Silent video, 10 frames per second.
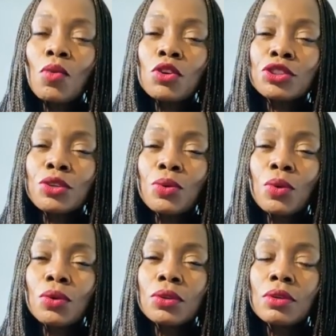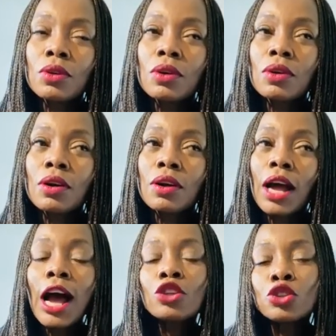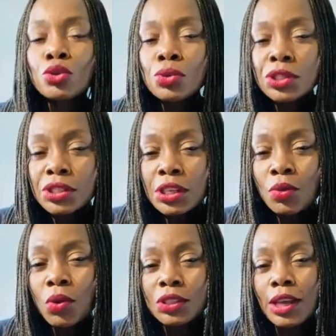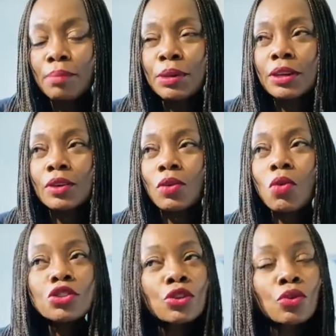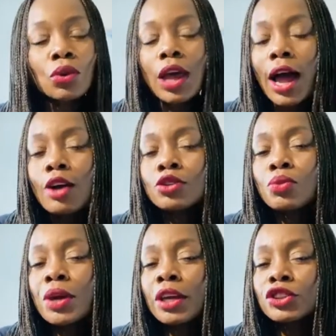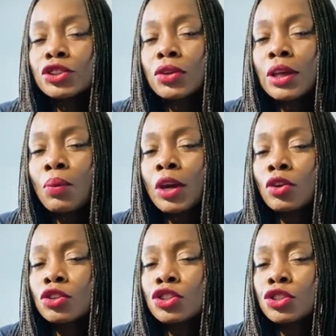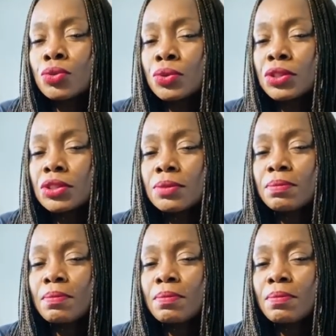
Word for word: what's your role? How do you see what's happening? What's your role? How do we ensure that we're not used